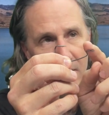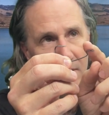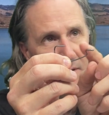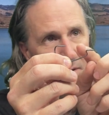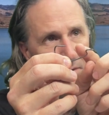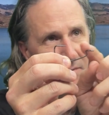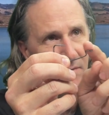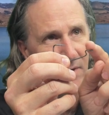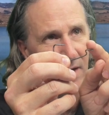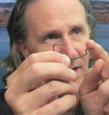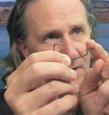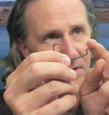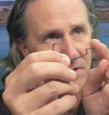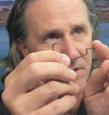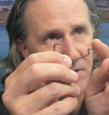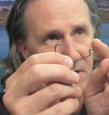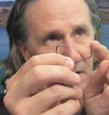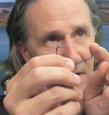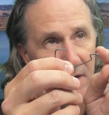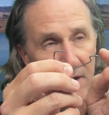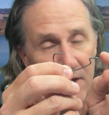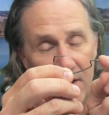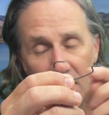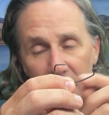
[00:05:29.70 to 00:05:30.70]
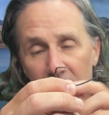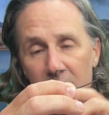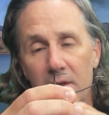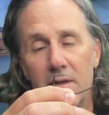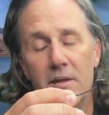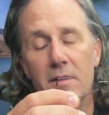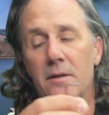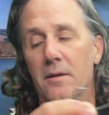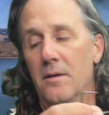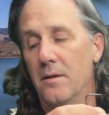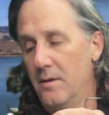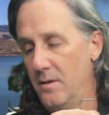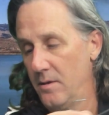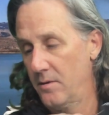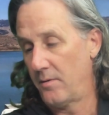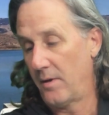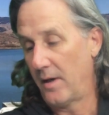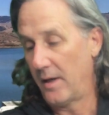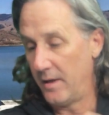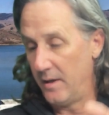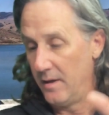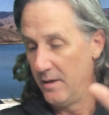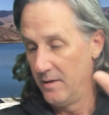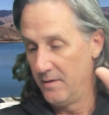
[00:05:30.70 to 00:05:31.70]
that shank,
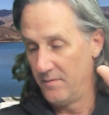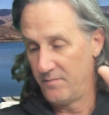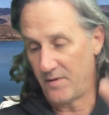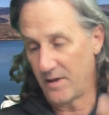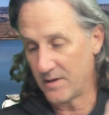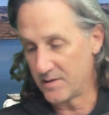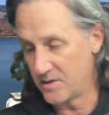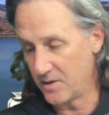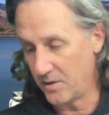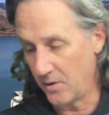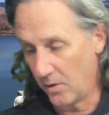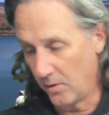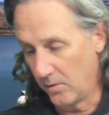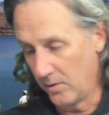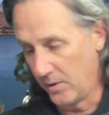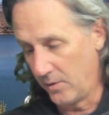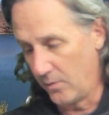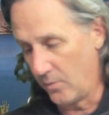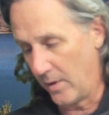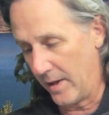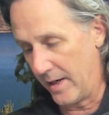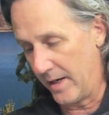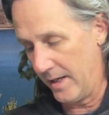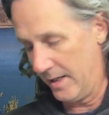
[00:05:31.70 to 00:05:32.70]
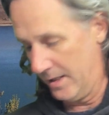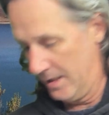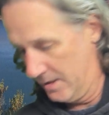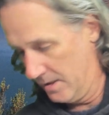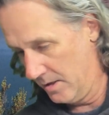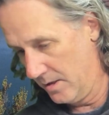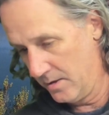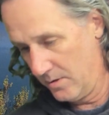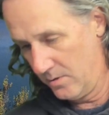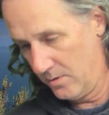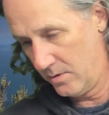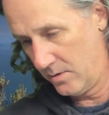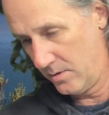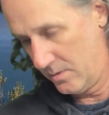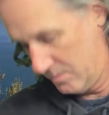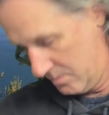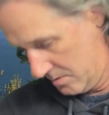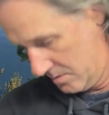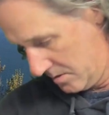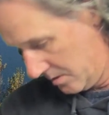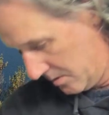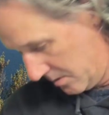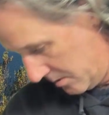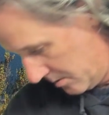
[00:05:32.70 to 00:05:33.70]
right? That's the only way.
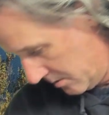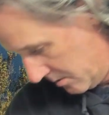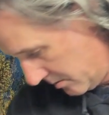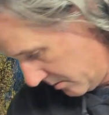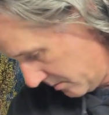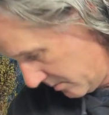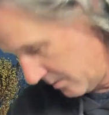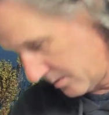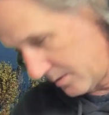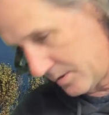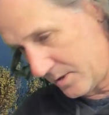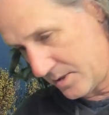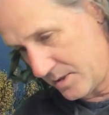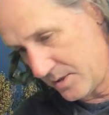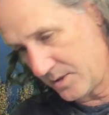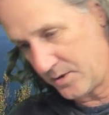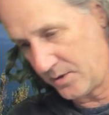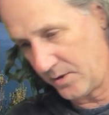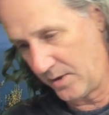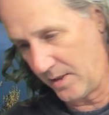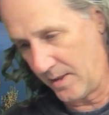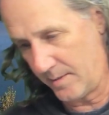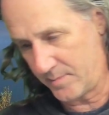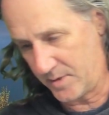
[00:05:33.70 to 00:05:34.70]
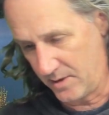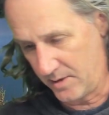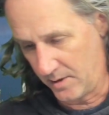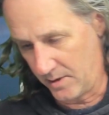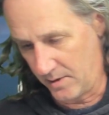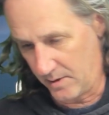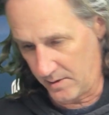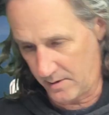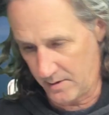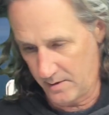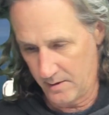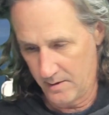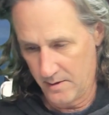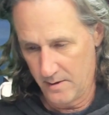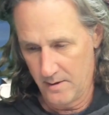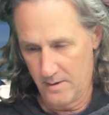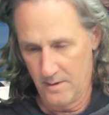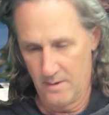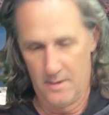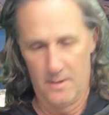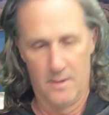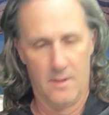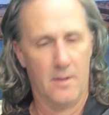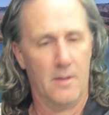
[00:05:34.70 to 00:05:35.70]
I just dropped the hook.
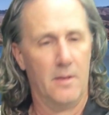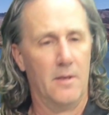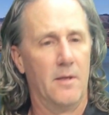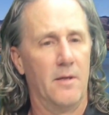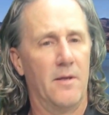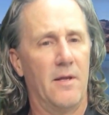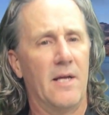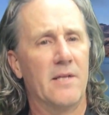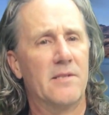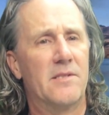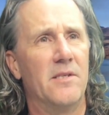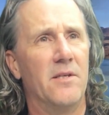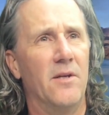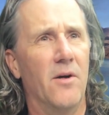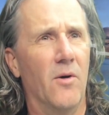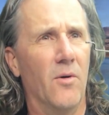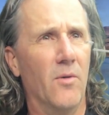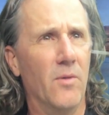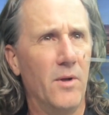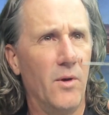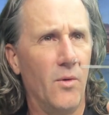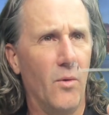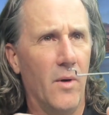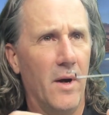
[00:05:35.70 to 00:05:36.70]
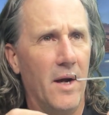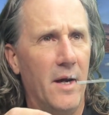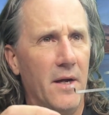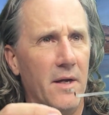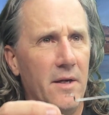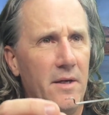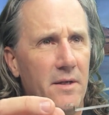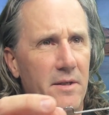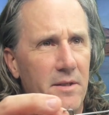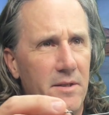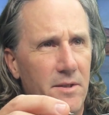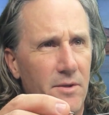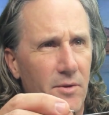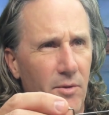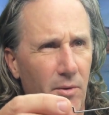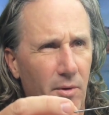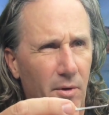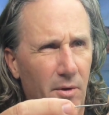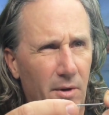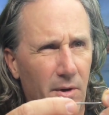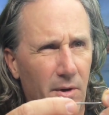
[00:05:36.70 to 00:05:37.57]
That's the only way you're going to